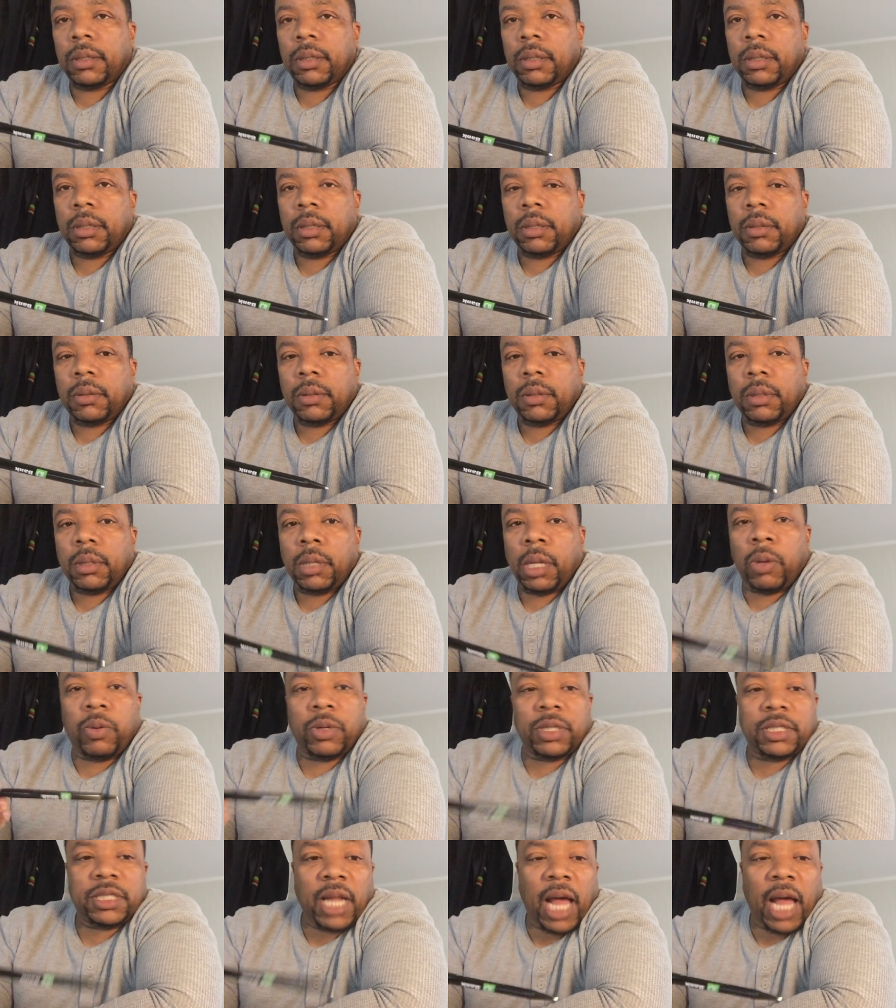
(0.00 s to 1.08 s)
It was
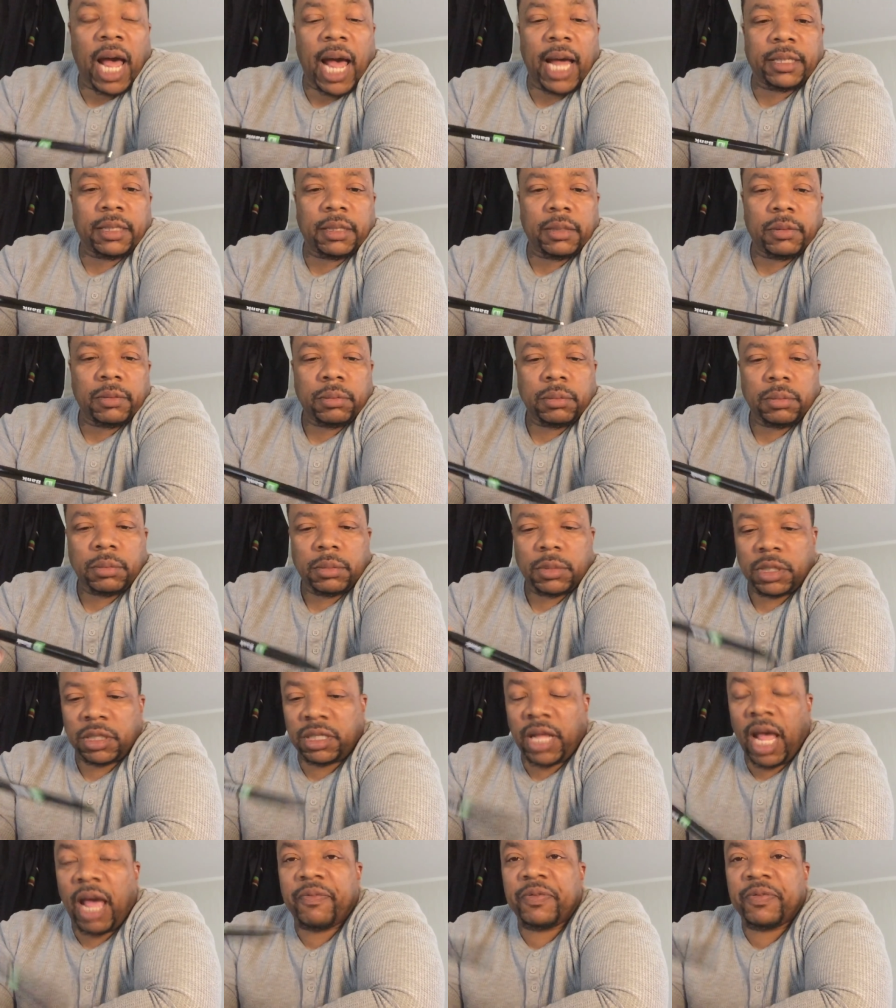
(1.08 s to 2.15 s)
not
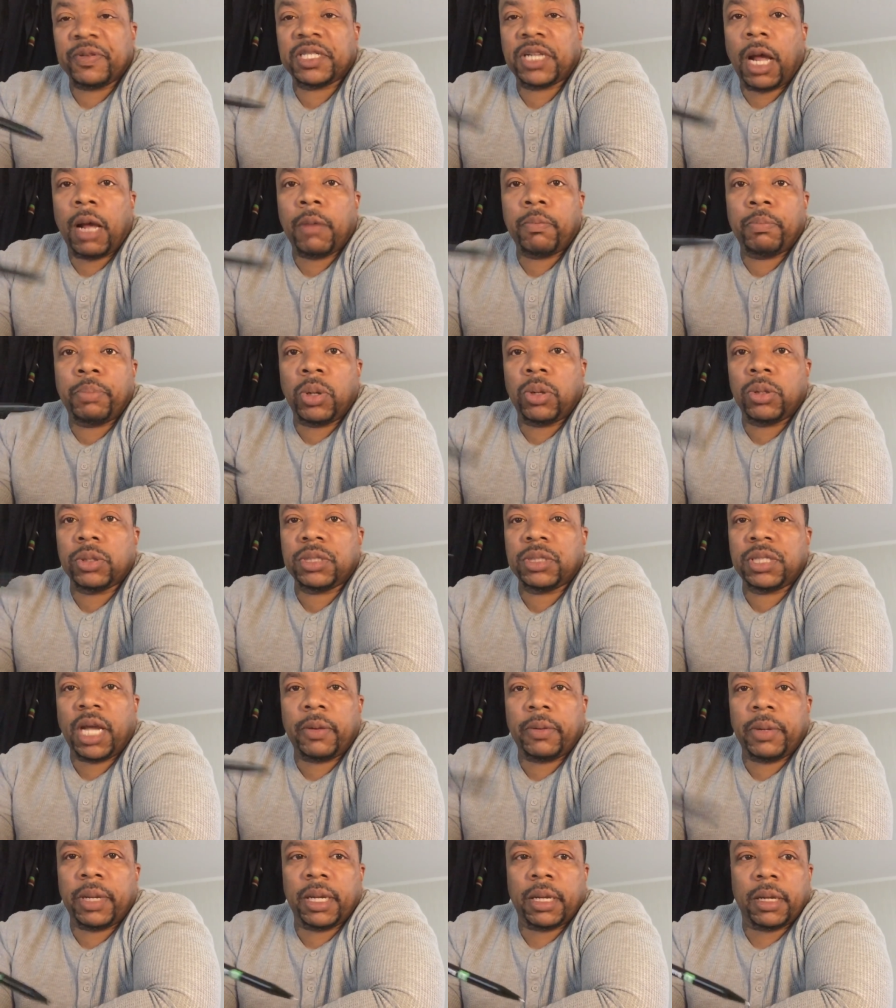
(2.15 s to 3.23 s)
Staffordshire Bull Terrier,
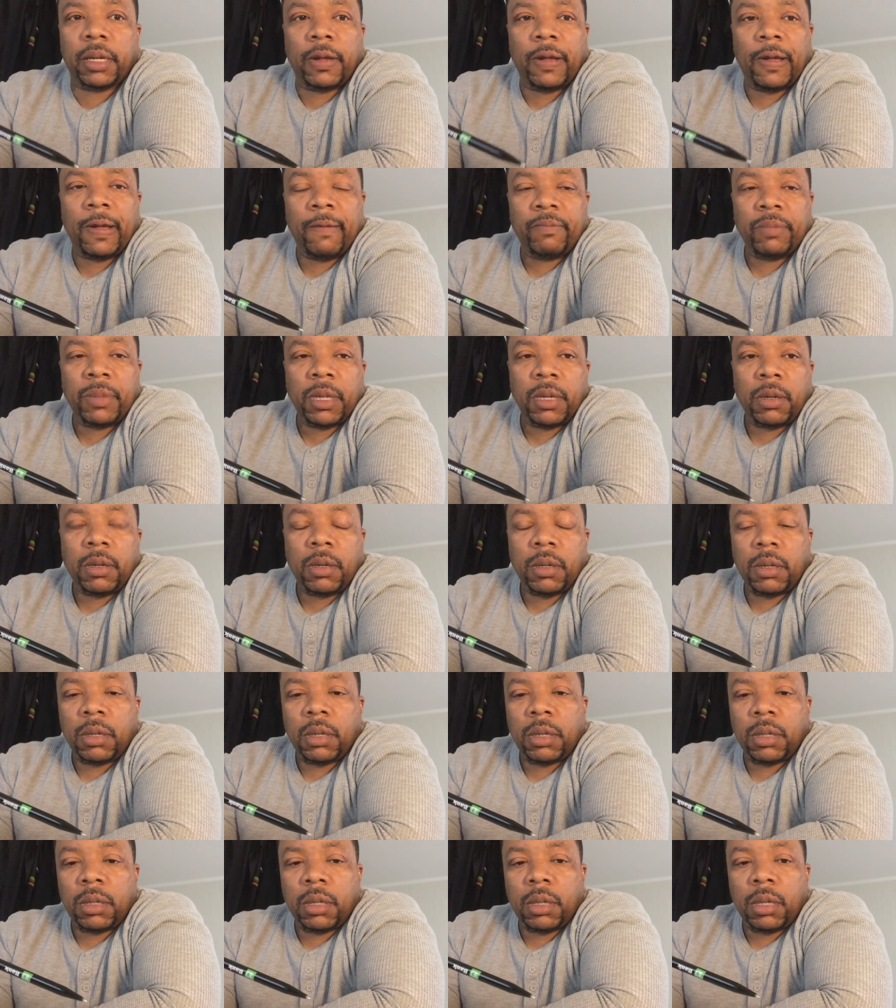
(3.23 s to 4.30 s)

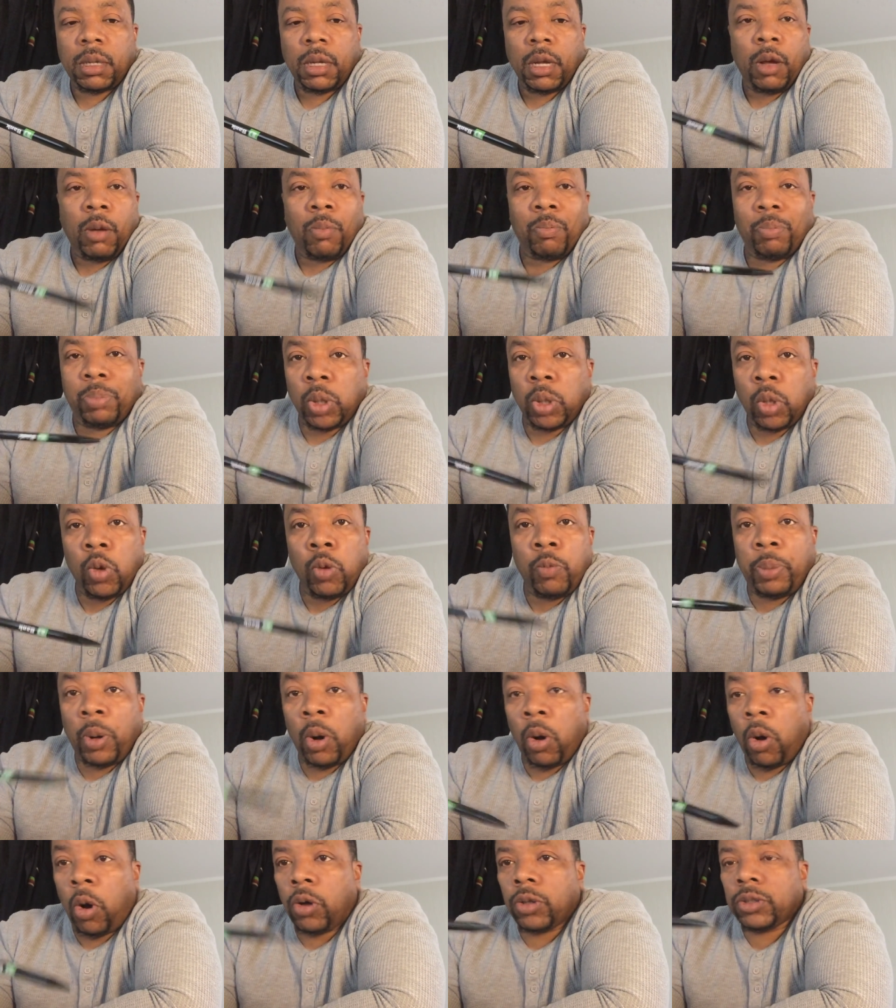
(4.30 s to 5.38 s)
Blue Paul
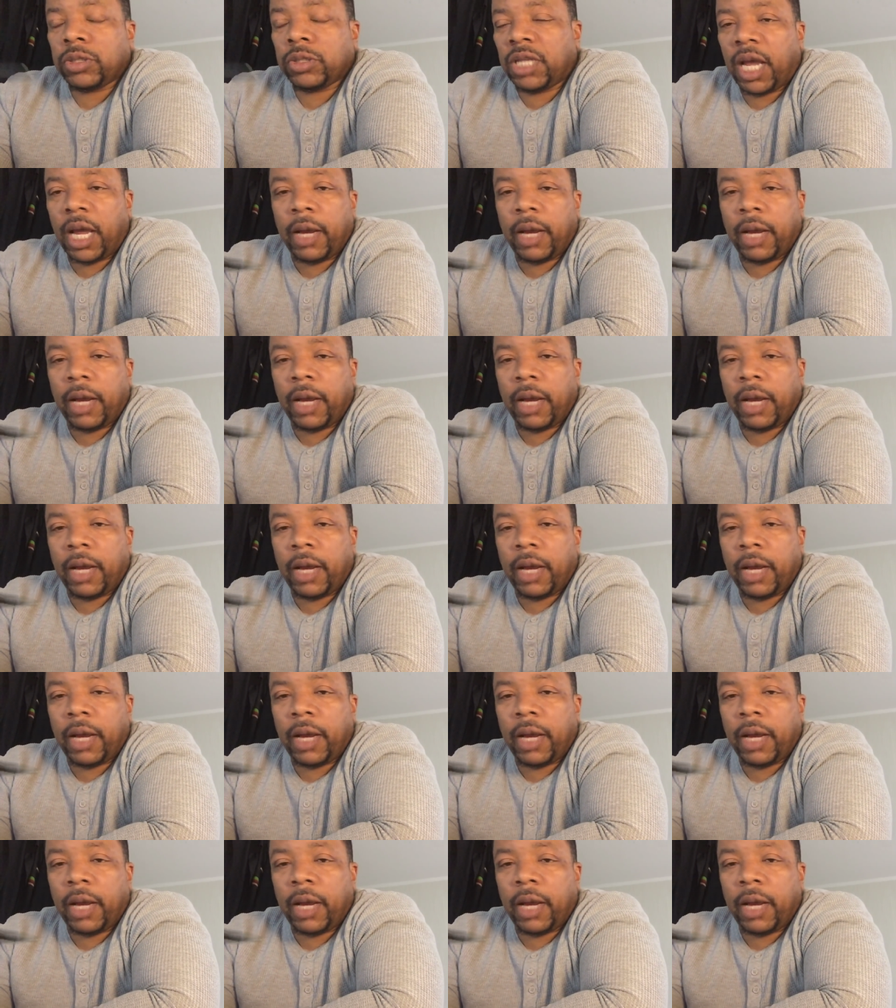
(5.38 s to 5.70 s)
Terrier.